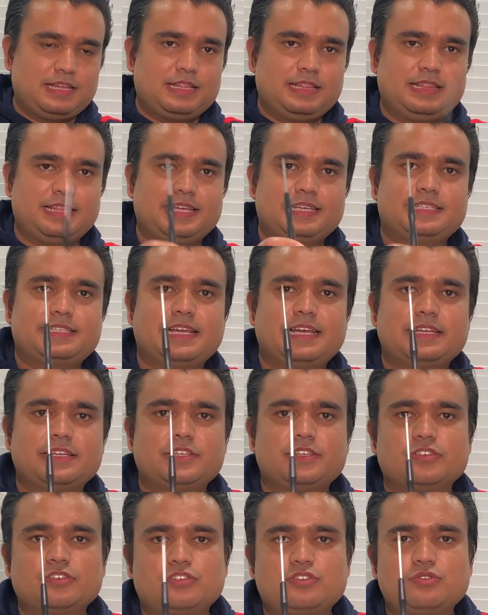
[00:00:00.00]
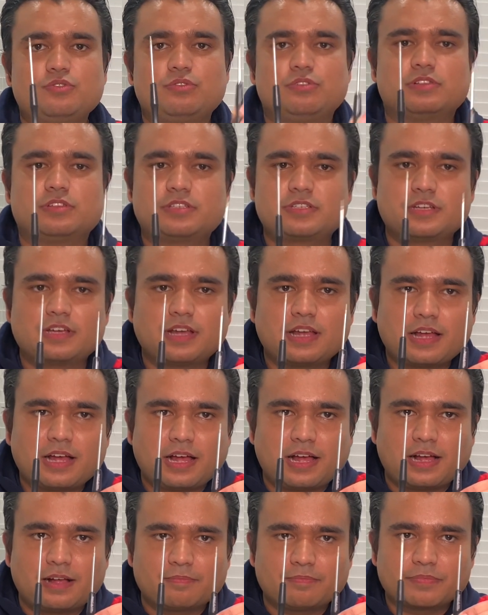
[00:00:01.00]
they send you tools
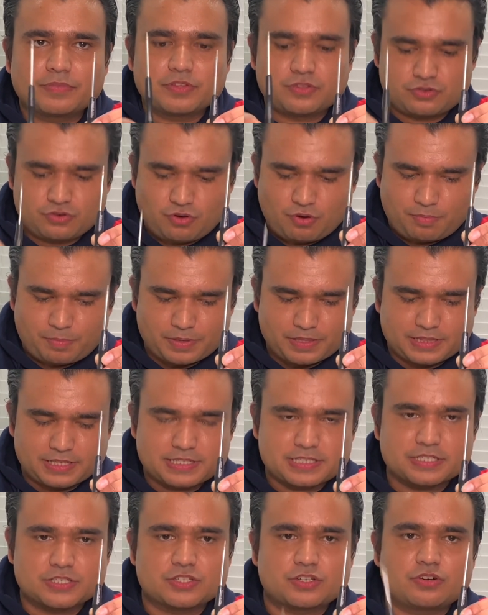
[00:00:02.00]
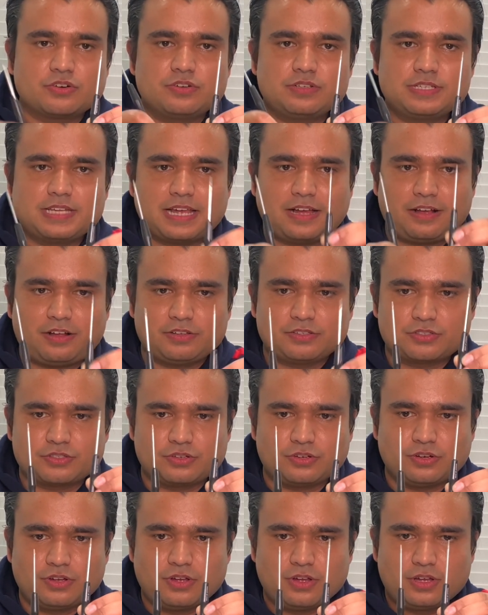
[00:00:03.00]
um, to open this screws,
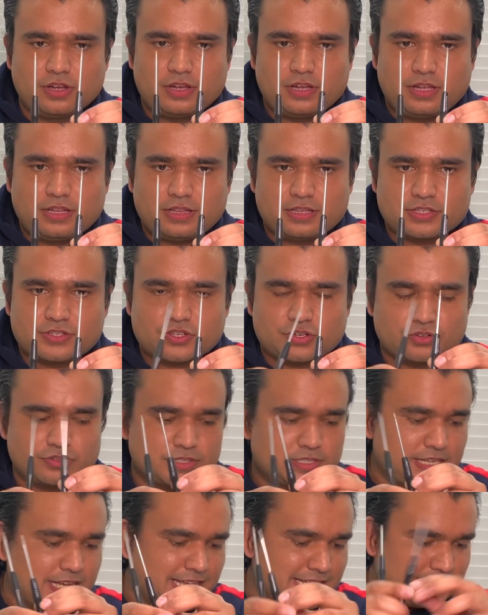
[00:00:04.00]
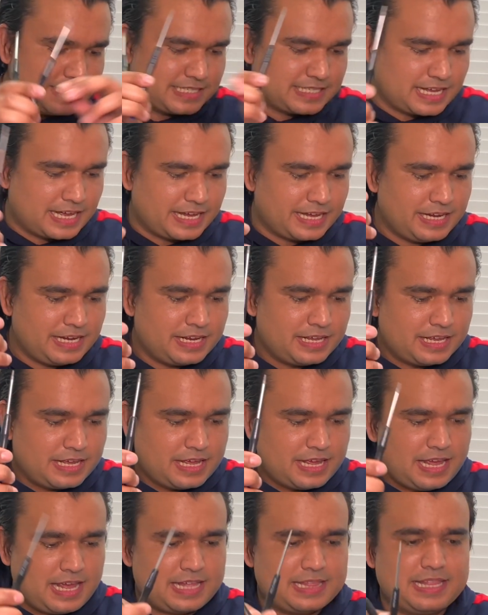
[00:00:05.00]
also the screws inside.
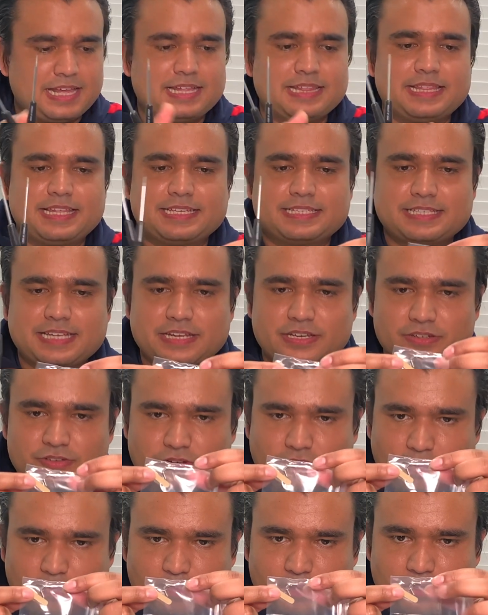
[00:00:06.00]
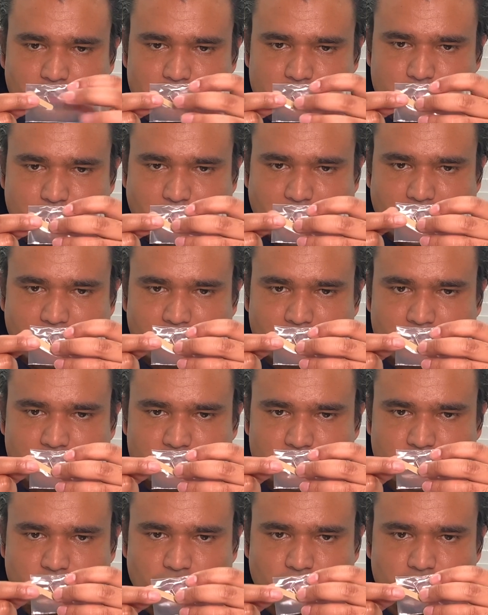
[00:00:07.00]
And then they send you a couple spare
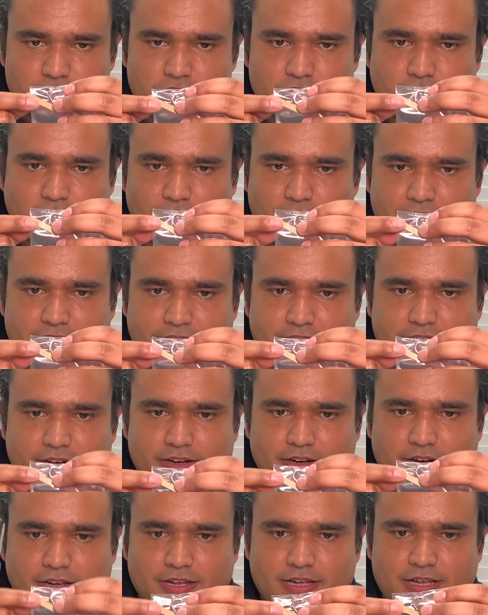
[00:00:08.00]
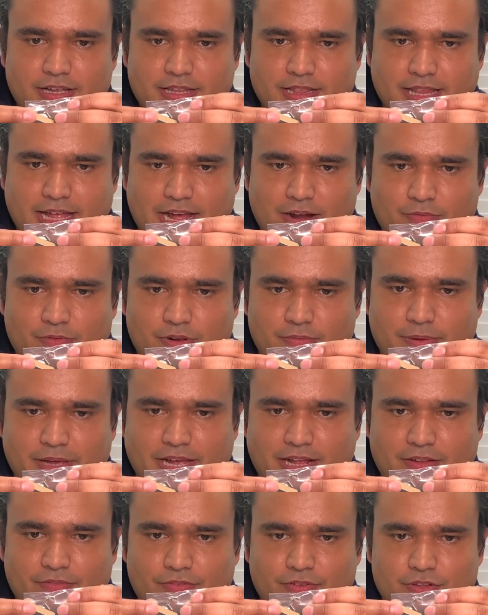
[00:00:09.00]
screws over here that will be
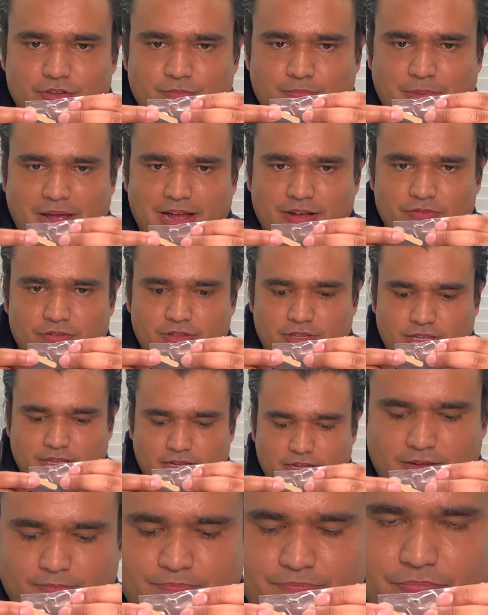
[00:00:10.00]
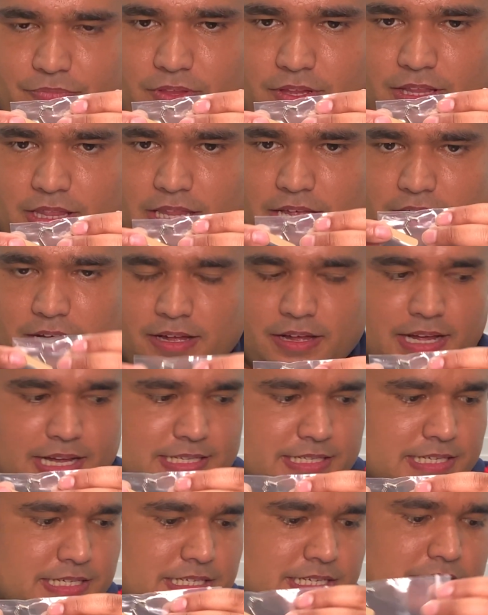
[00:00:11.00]
helpful to mount the the
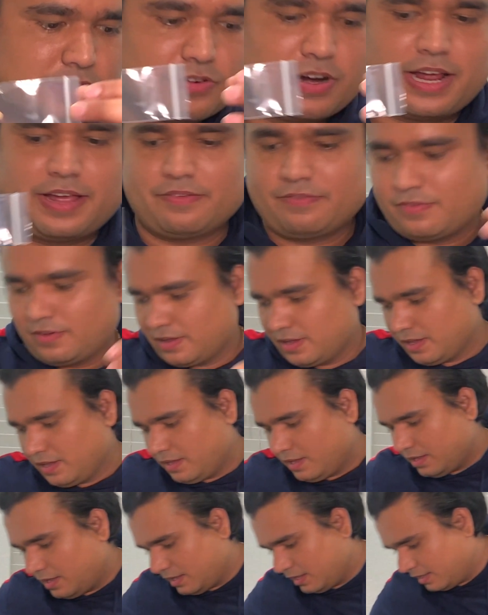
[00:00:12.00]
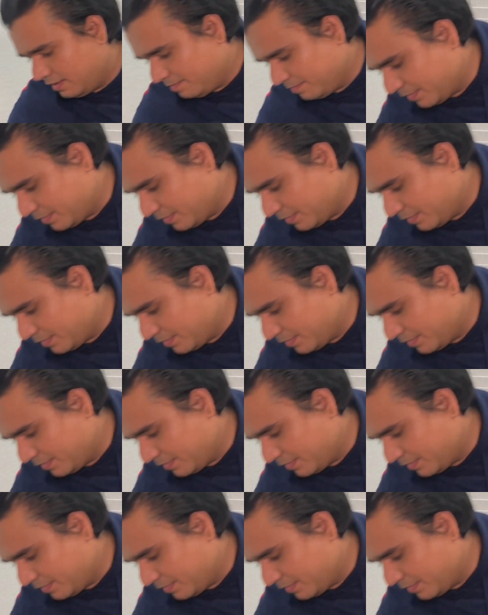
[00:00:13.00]
SSD drive, um,